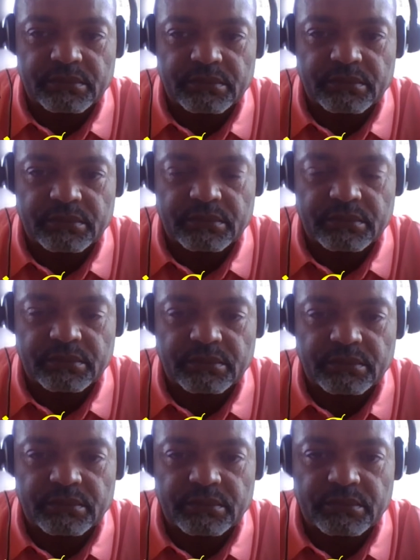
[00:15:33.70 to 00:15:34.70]

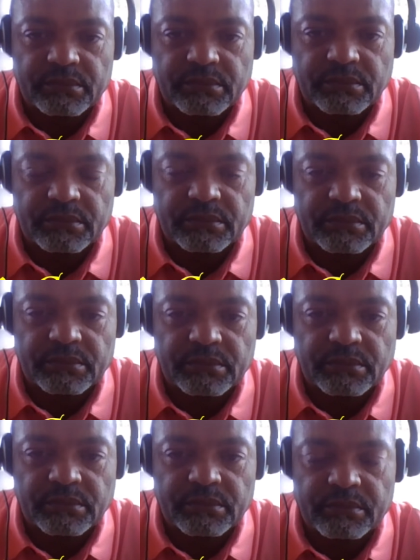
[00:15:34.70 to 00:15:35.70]

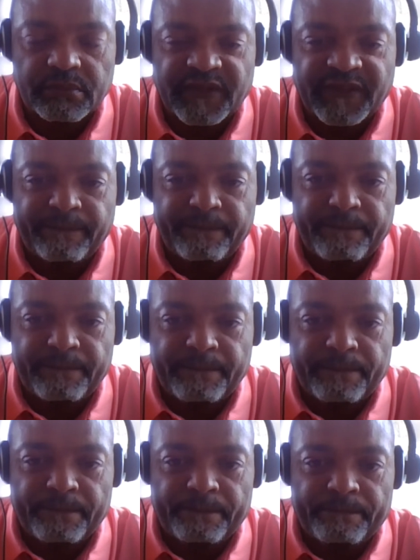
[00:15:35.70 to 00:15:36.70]

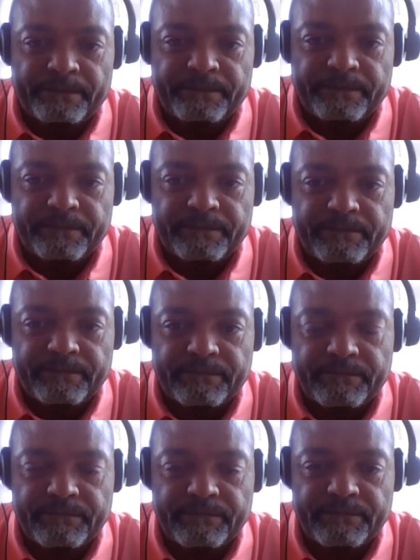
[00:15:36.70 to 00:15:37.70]

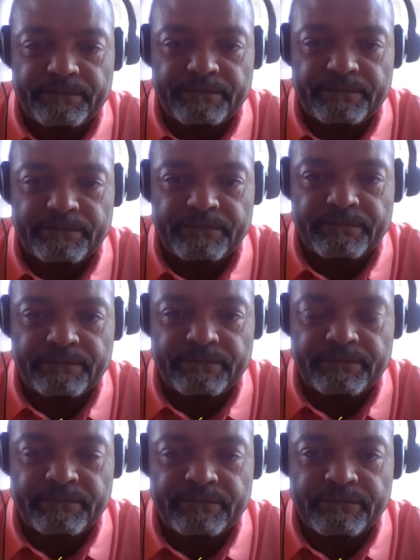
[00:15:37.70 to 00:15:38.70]

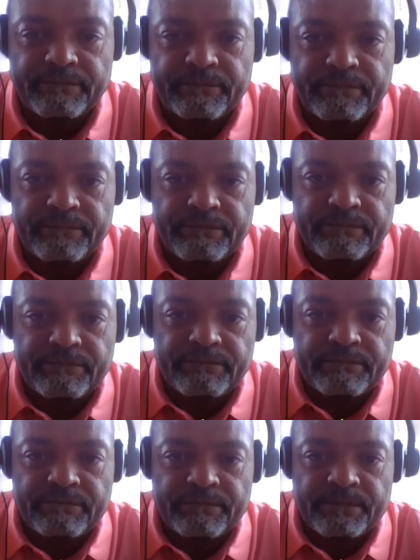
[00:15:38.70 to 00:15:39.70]

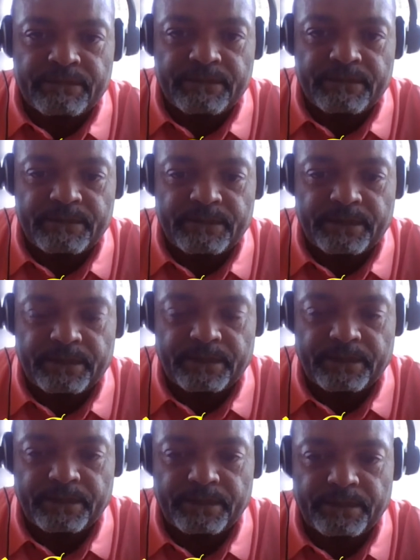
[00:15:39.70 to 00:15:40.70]

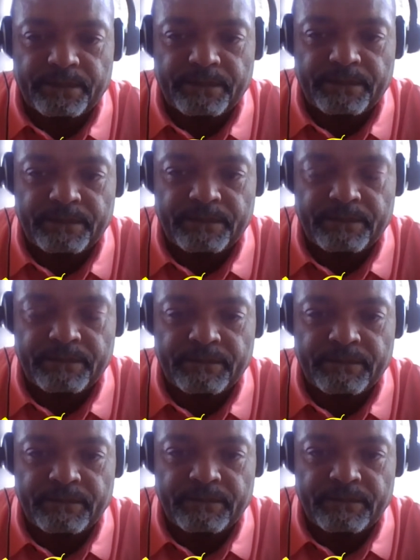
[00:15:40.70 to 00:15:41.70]
[no speech]